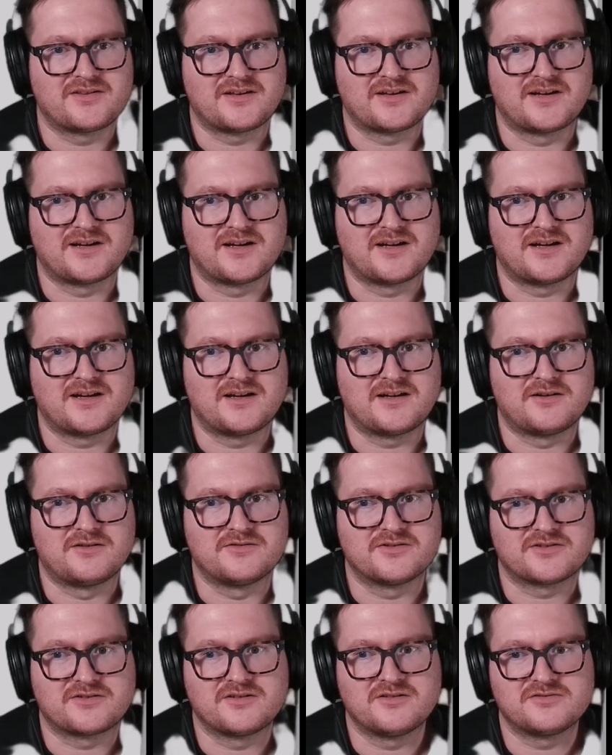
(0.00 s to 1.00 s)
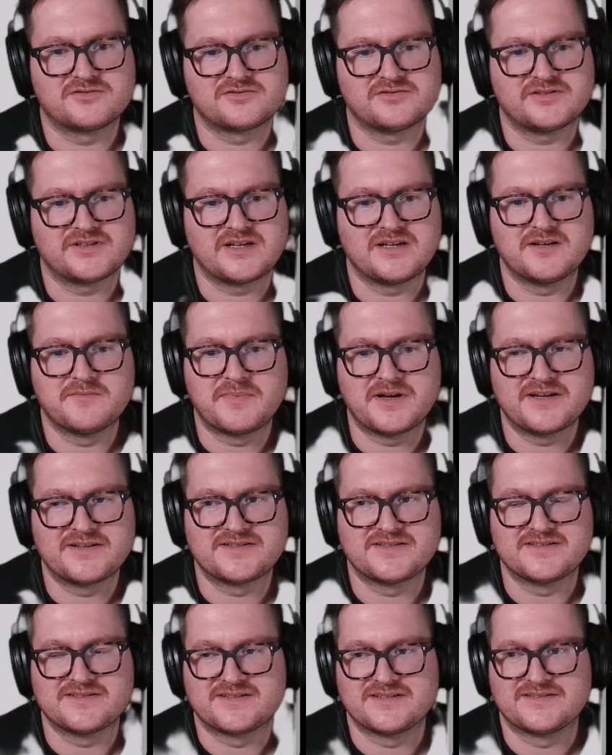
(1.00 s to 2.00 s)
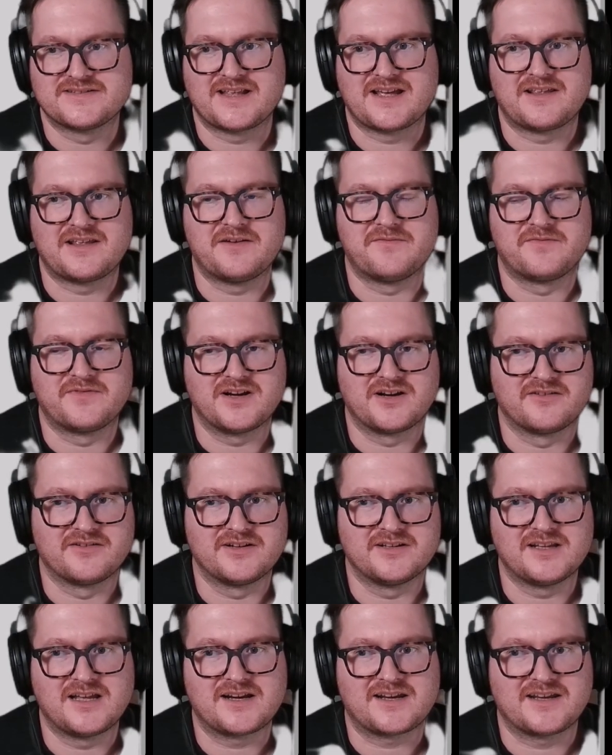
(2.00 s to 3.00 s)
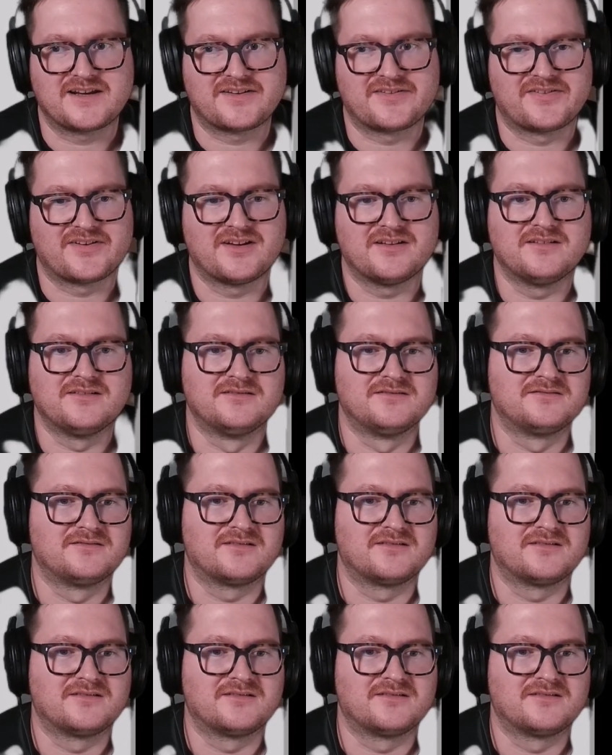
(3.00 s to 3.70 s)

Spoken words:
horticultural databases is that they're very like Excel.